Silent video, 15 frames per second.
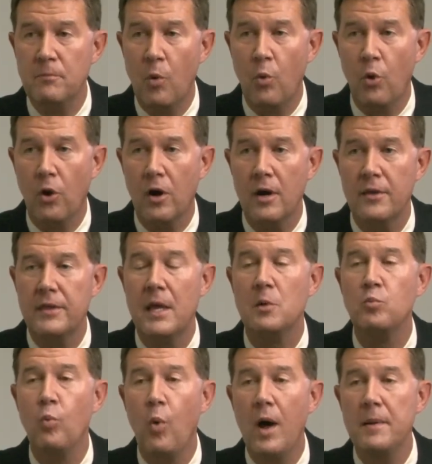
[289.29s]
more
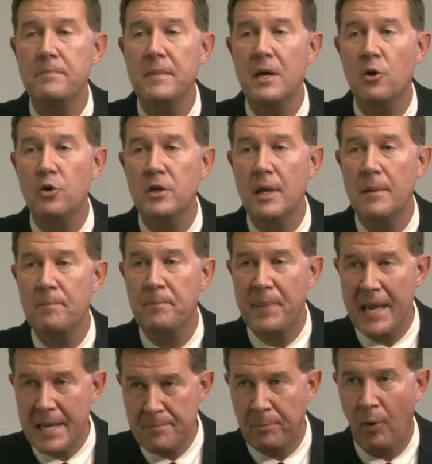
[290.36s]
than 1 million
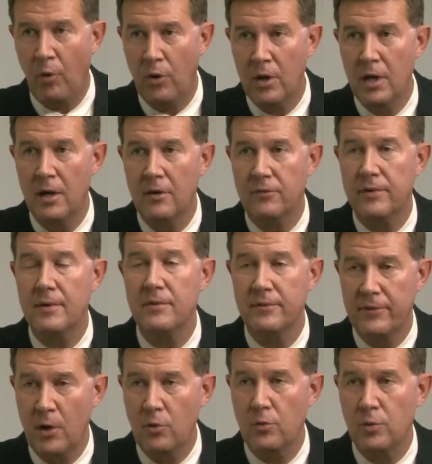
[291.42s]
people from the
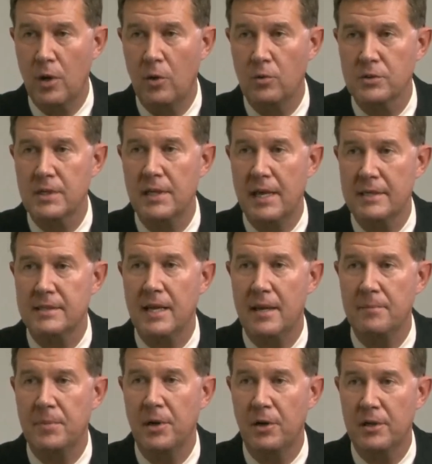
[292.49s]
voter rolls in that
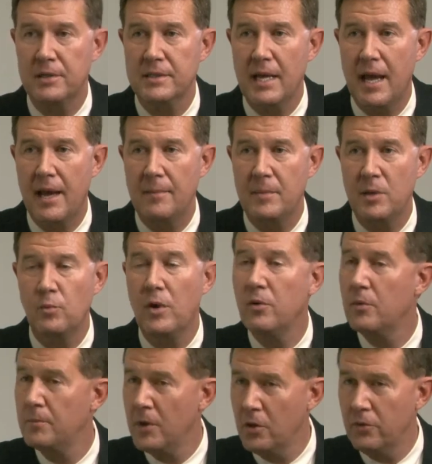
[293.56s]
same period of time. And we
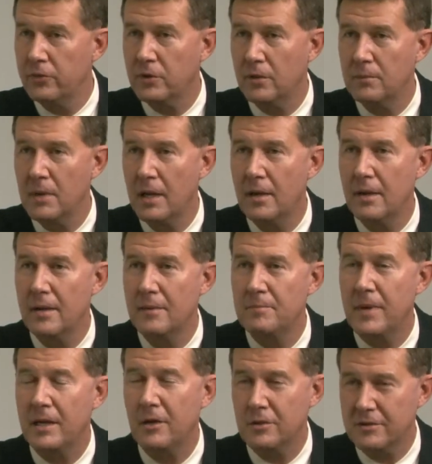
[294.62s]
removed them
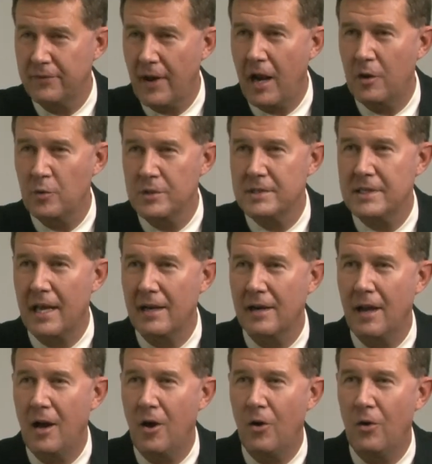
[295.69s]
because following state
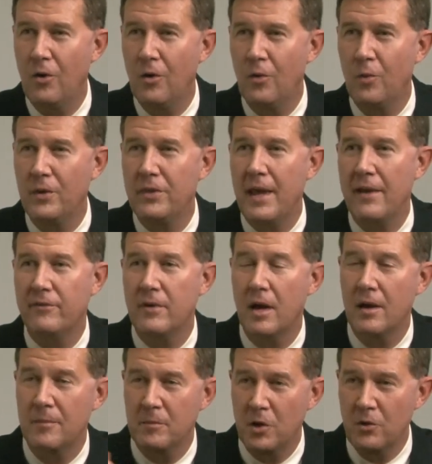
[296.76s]
law, when they've
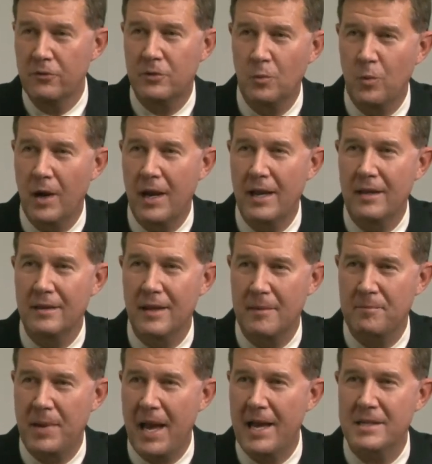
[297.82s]
moved away,
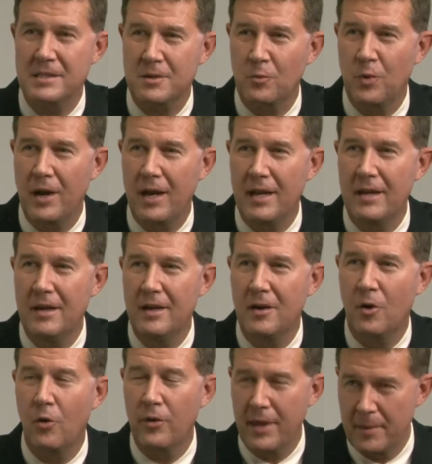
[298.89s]
they've passed away,
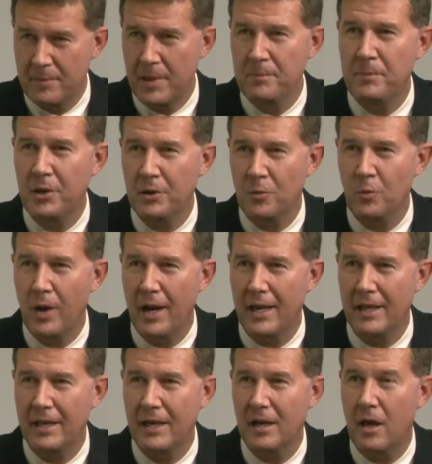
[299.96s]
or they've been put away
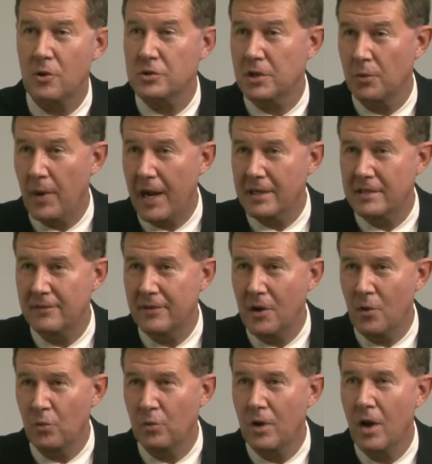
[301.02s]
and lost their right to
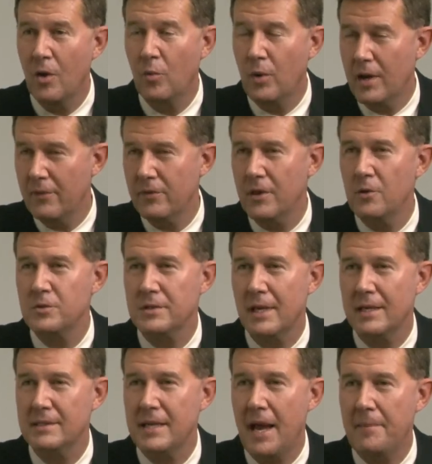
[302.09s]
vote. Whenever those
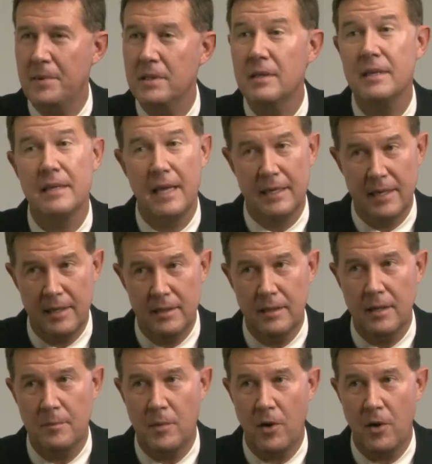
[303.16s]
things happen, they need to come